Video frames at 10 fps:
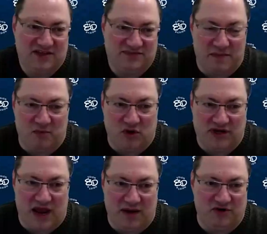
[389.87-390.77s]
spent more
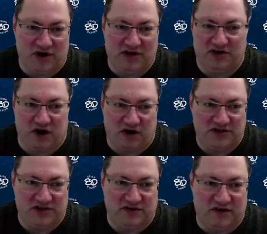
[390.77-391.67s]
time trying to
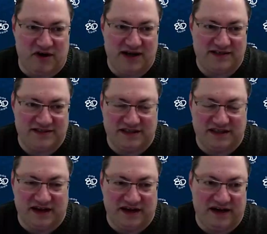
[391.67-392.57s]
charge their clients
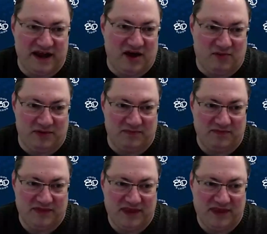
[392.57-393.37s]
than they did help them.